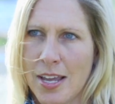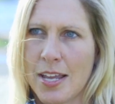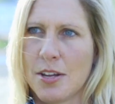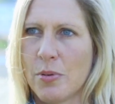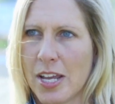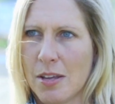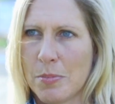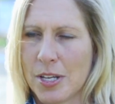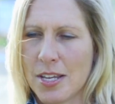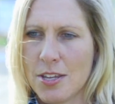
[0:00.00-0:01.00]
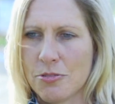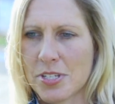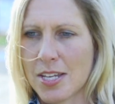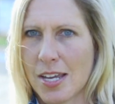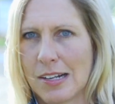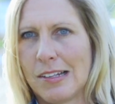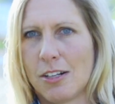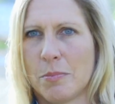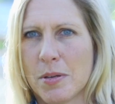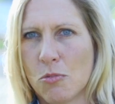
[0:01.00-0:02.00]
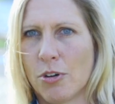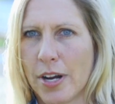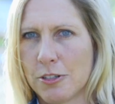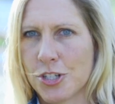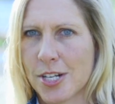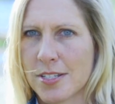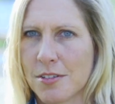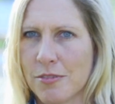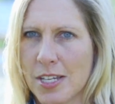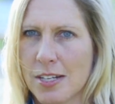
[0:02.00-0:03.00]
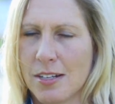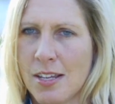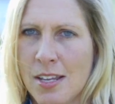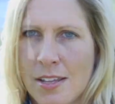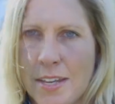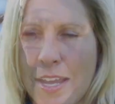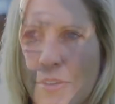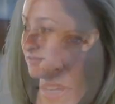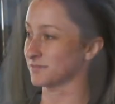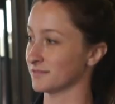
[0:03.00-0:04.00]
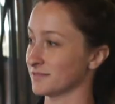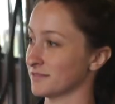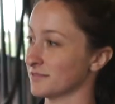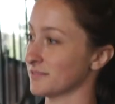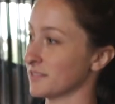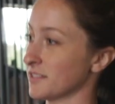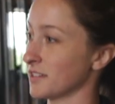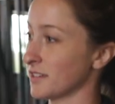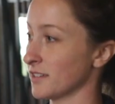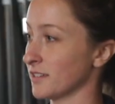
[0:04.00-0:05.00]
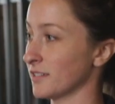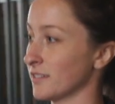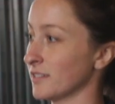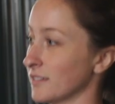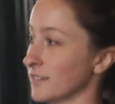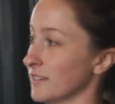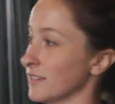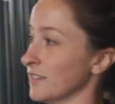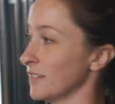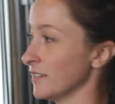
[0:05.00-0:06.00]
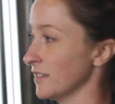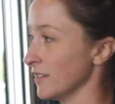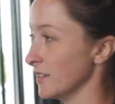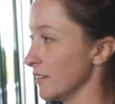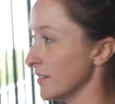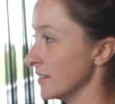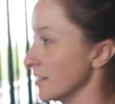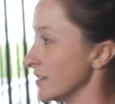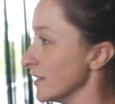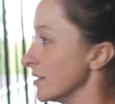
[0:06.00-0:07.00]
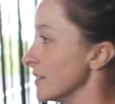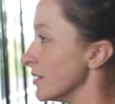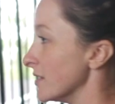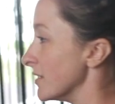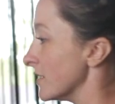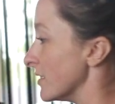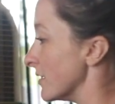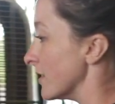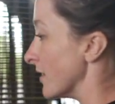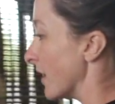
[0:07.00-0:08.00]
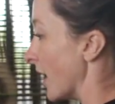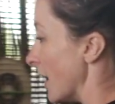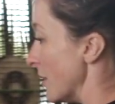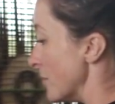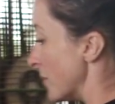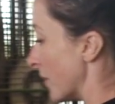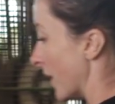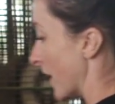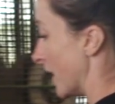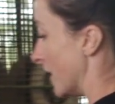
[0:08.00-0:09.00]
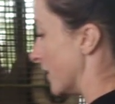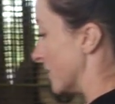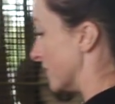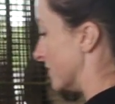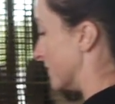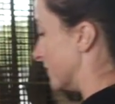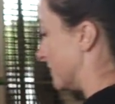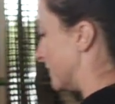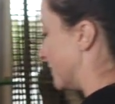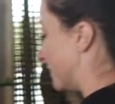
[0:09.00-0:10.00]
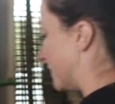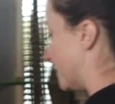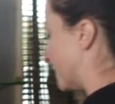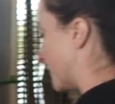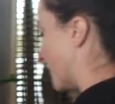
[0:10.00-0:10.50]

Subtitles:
anyway, but he used to get a little bit more energizing feed, and now he is purely on Relieve Original. I have to say the horse has never been better. We've completely cured him of his ulcers, which is fantastic.